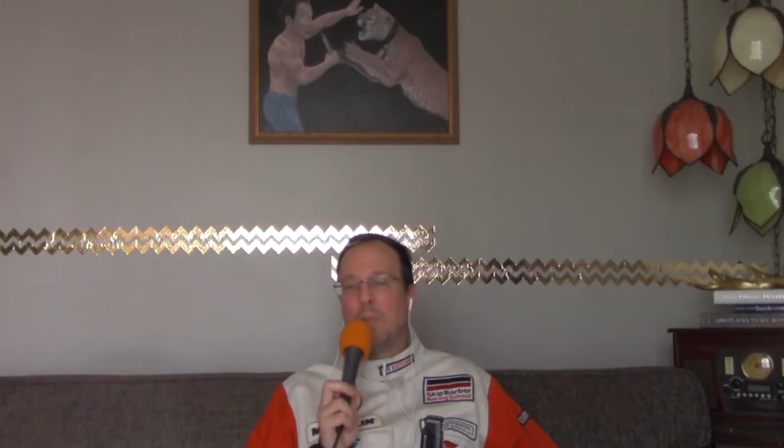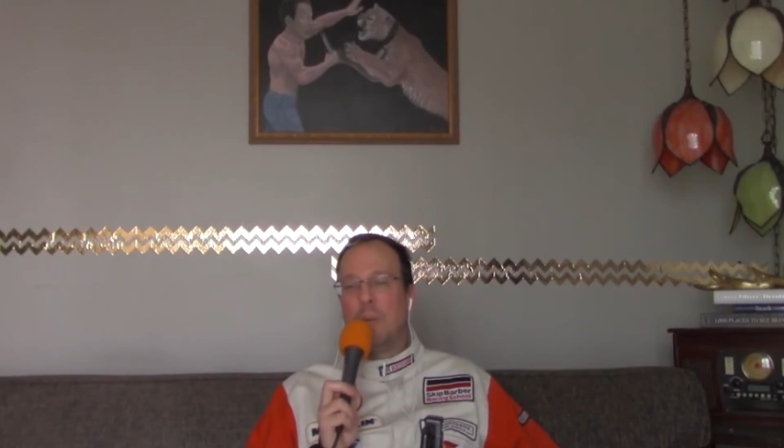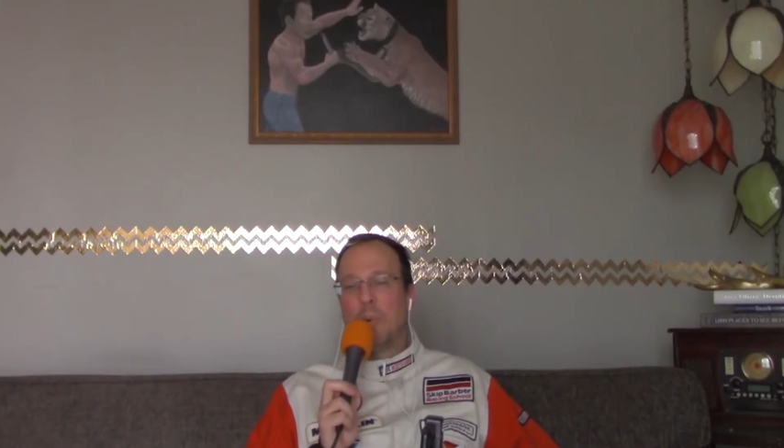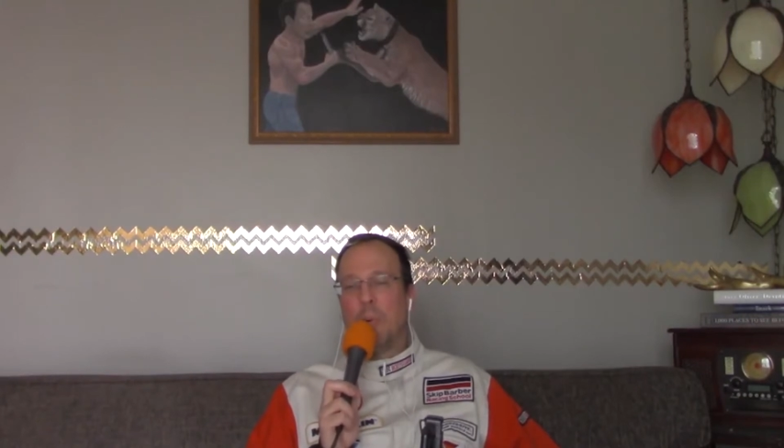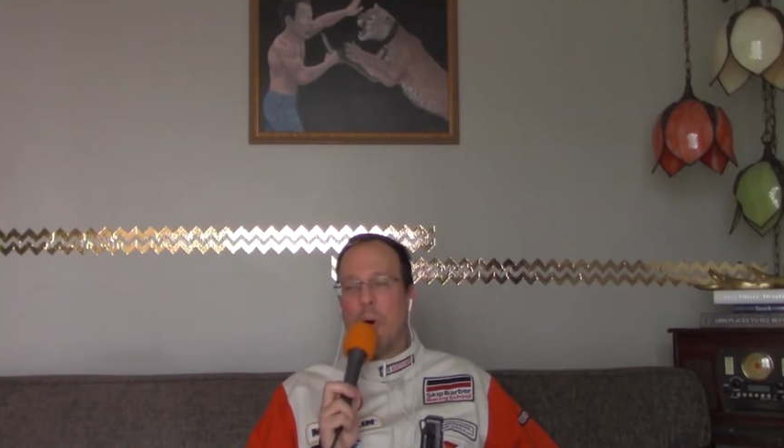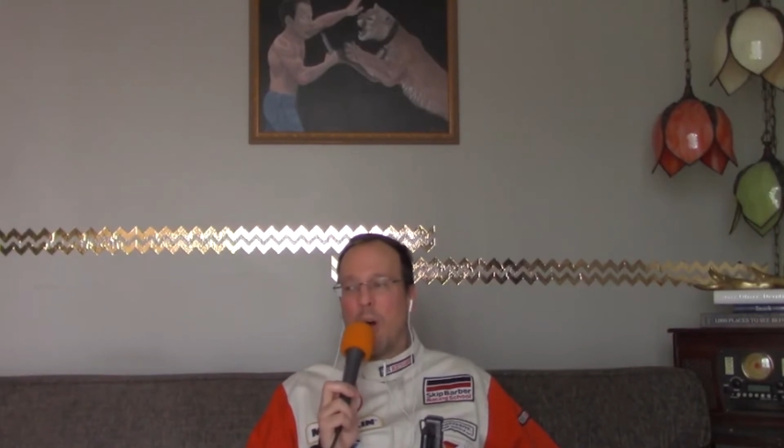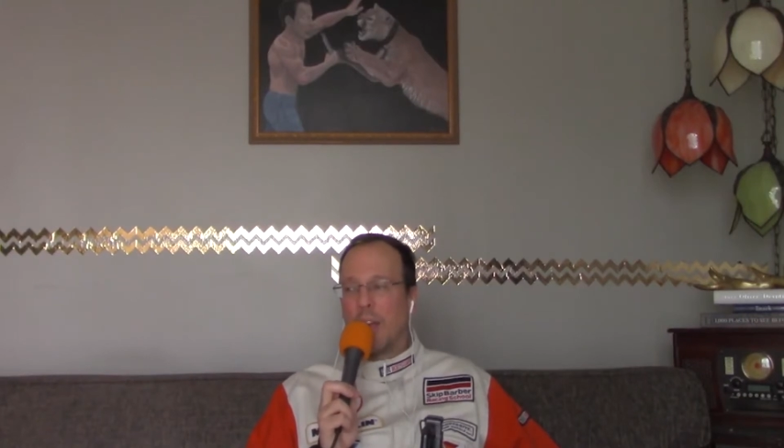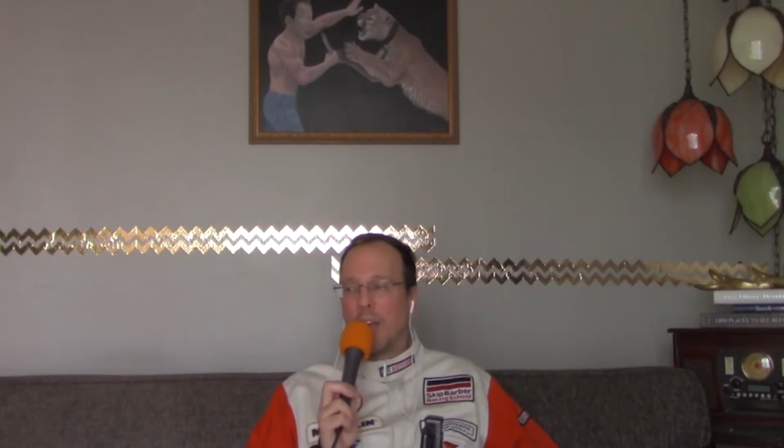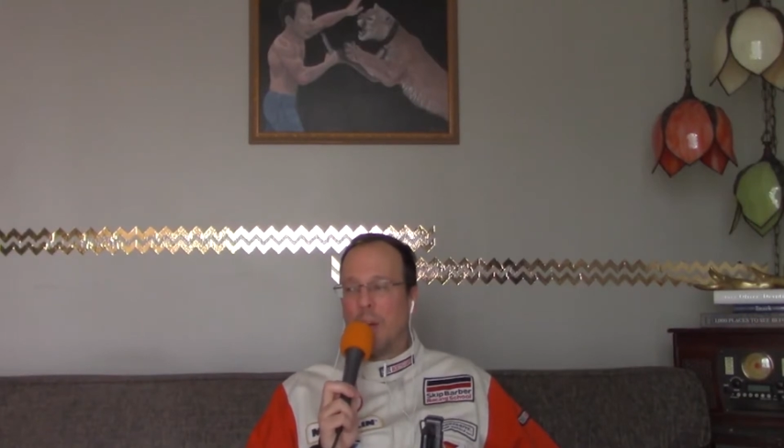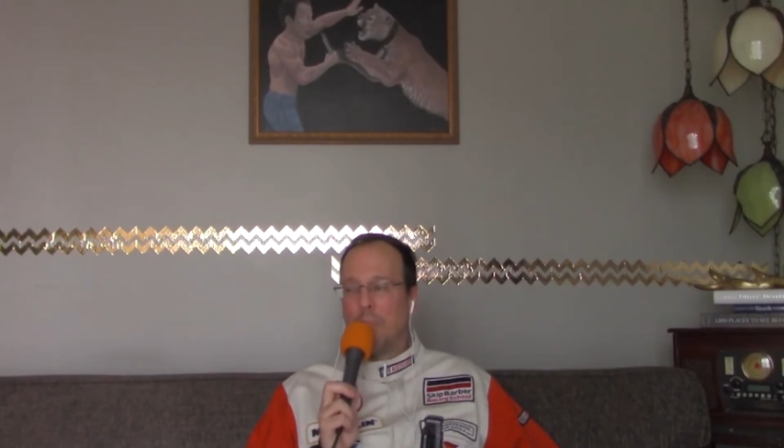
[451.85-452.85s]
of people
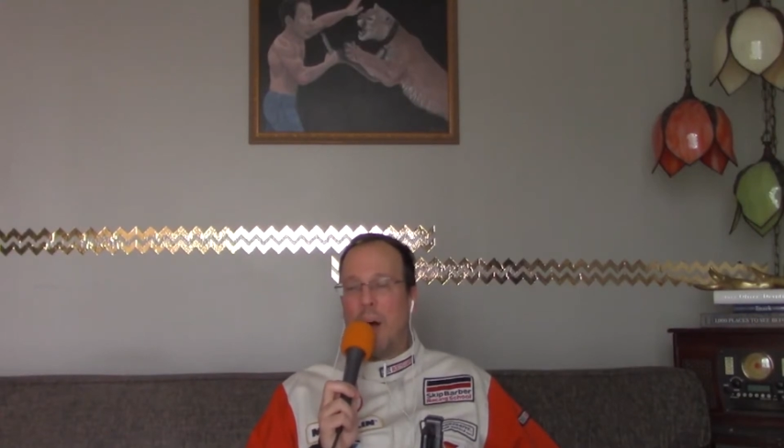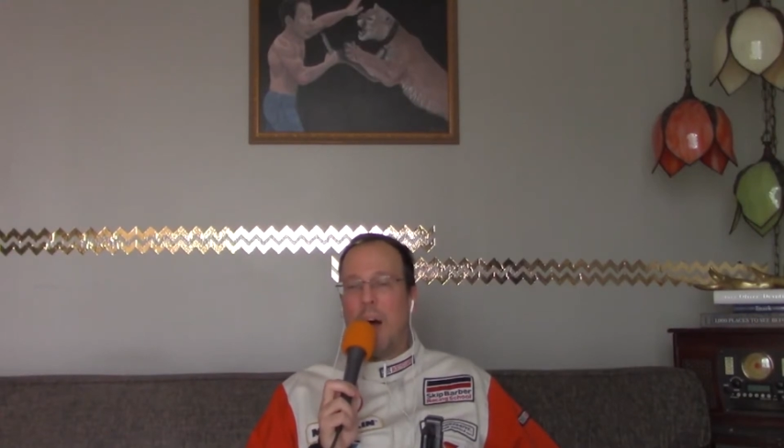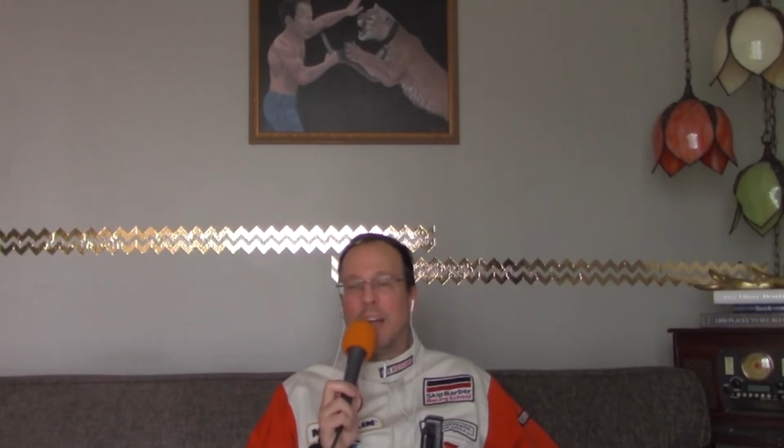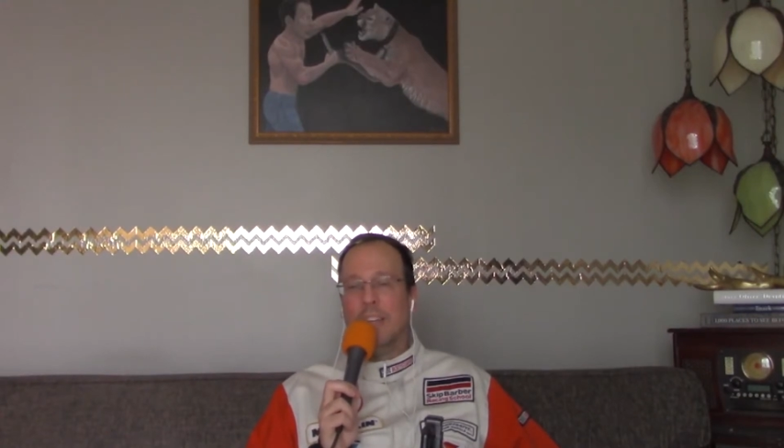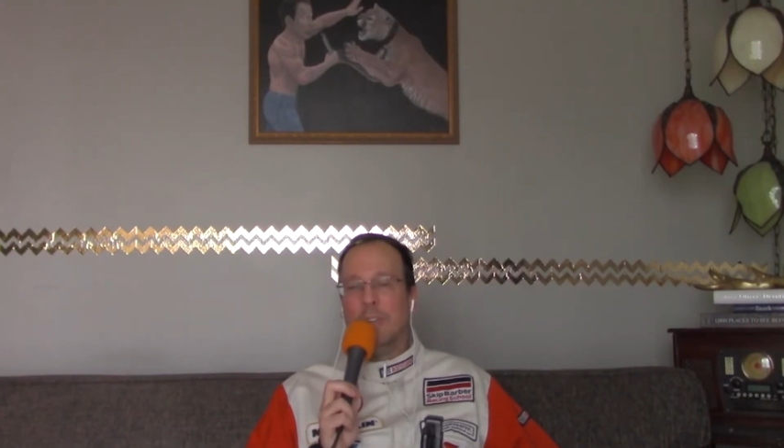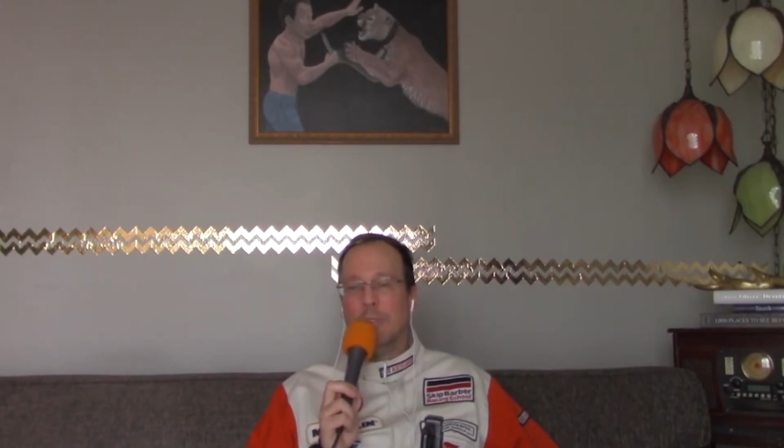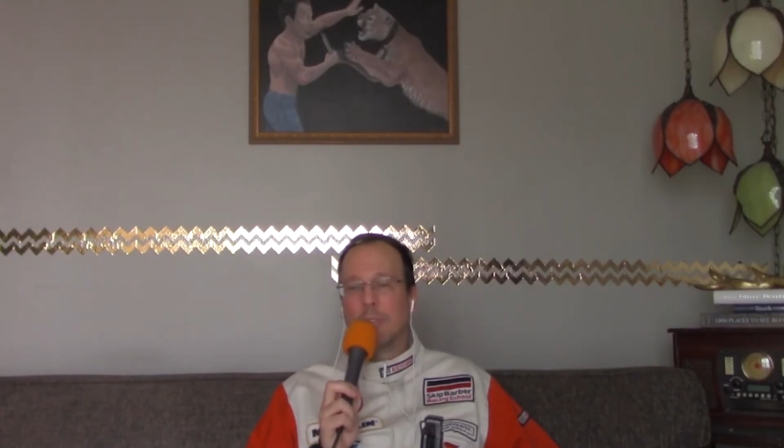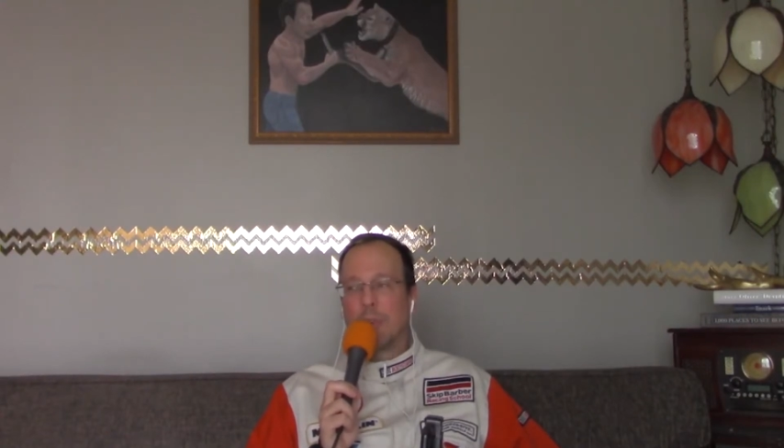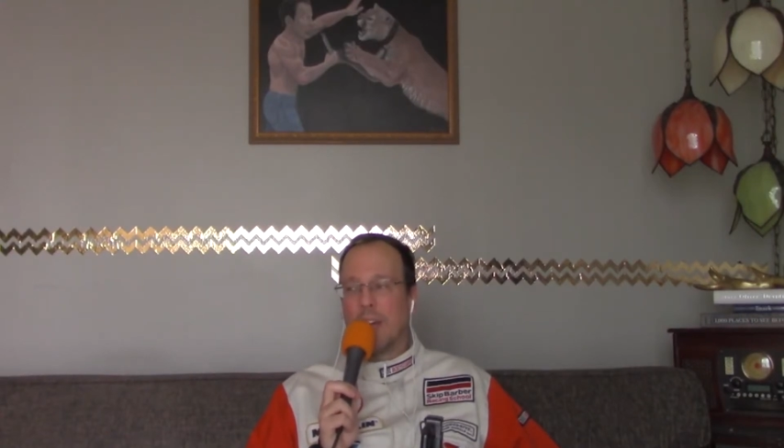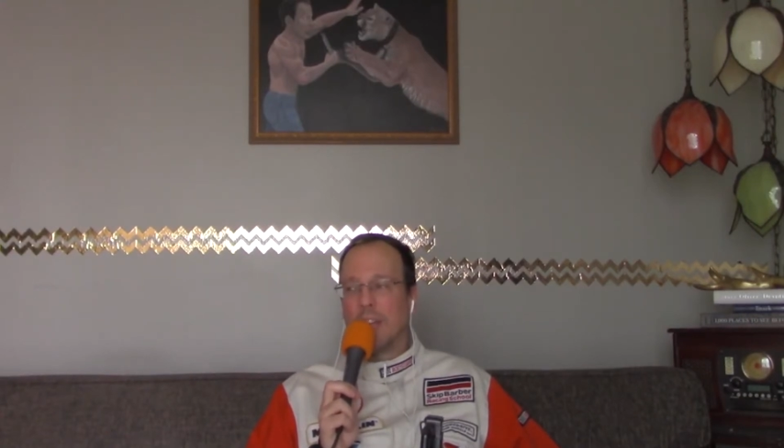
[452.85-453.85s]
walking up behind you
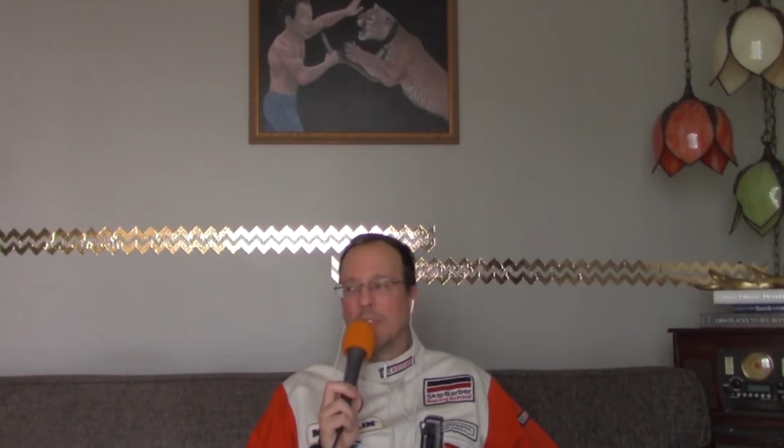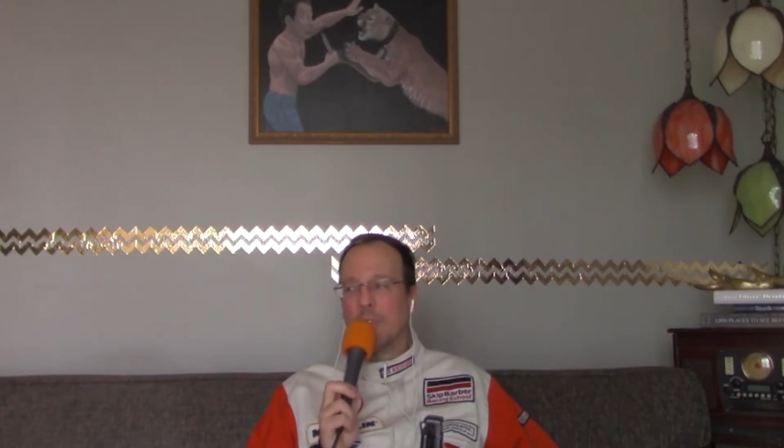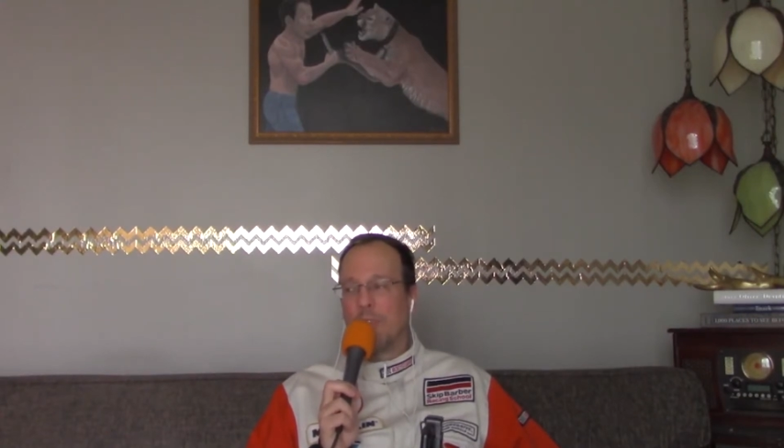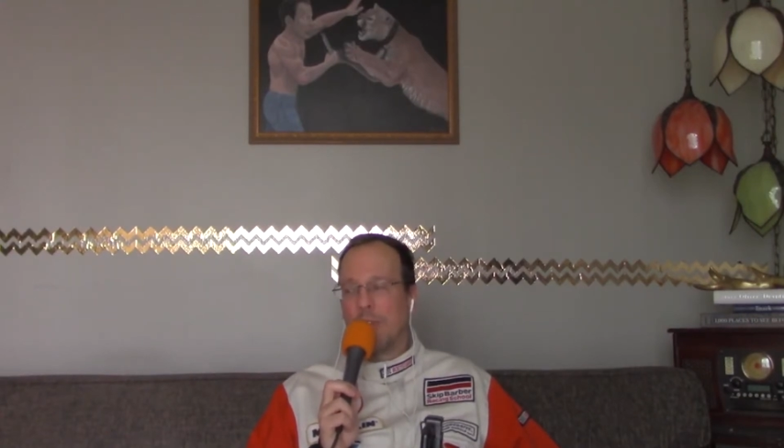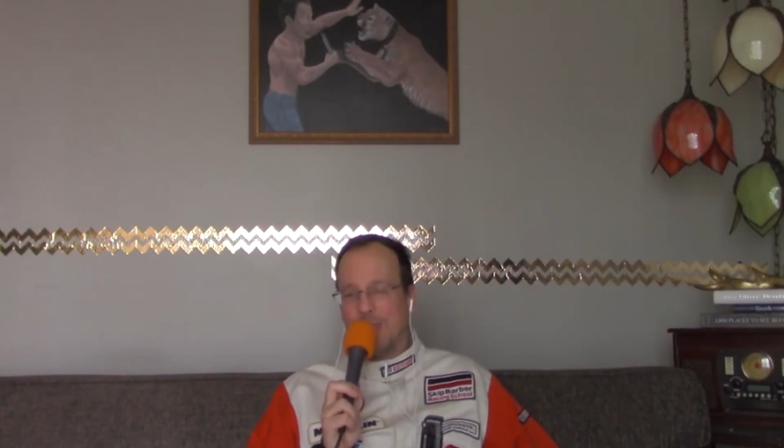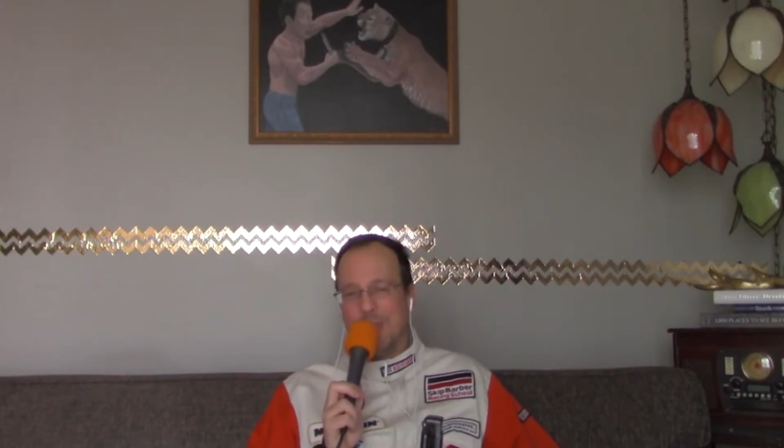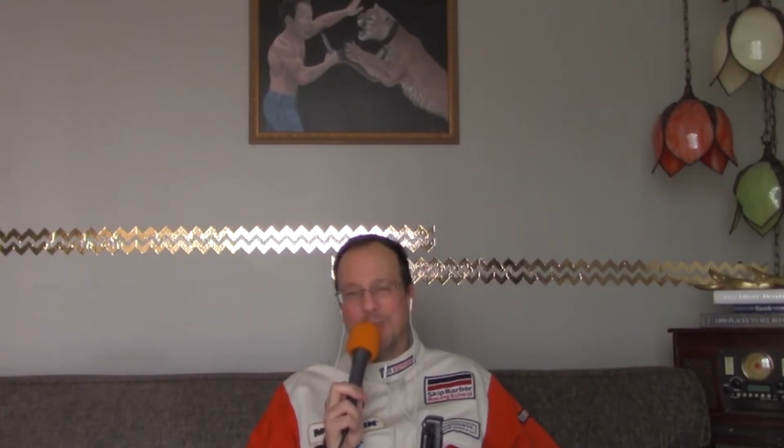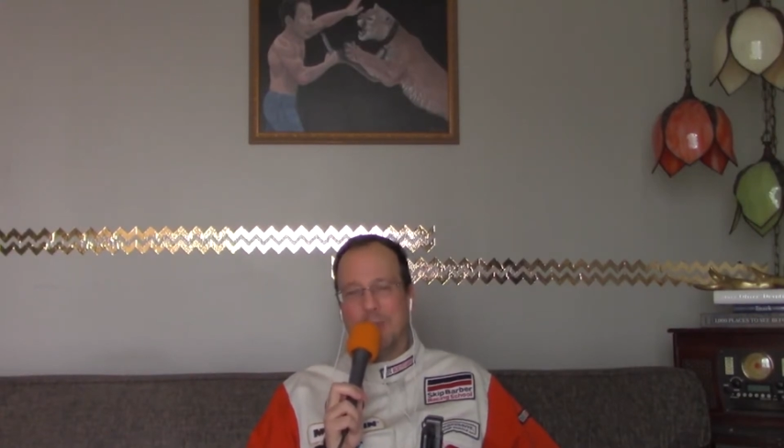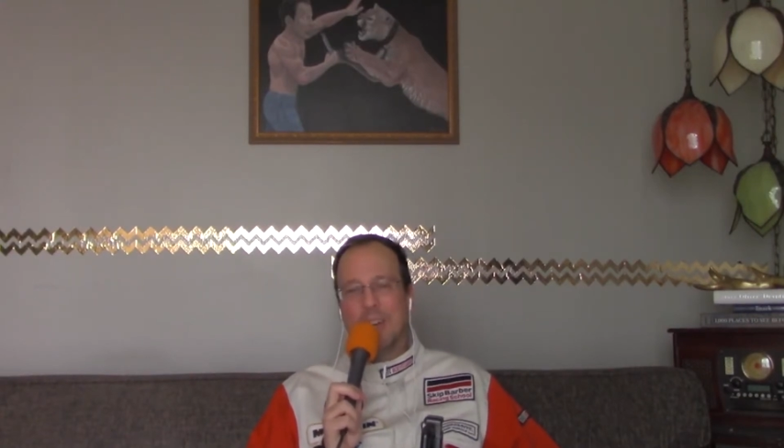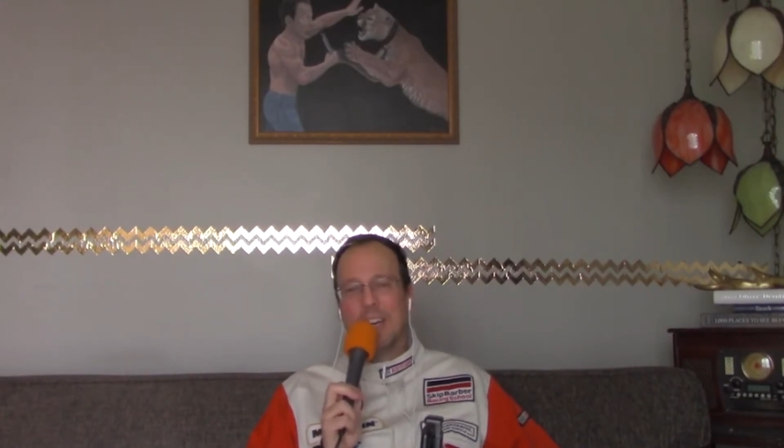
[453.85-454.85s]
trying to fuck
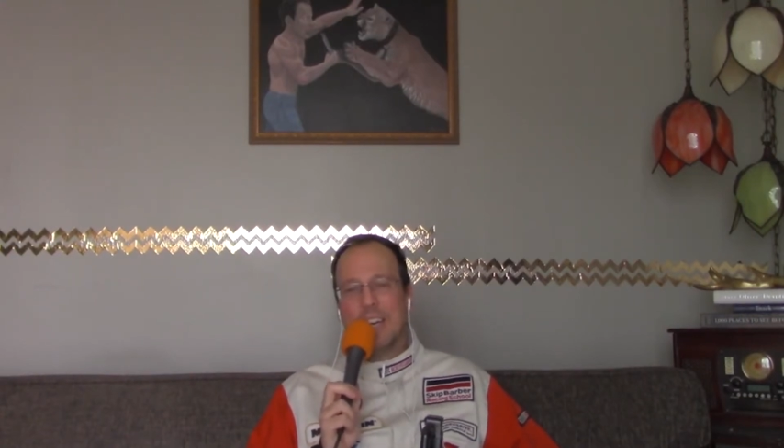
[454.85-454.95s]
you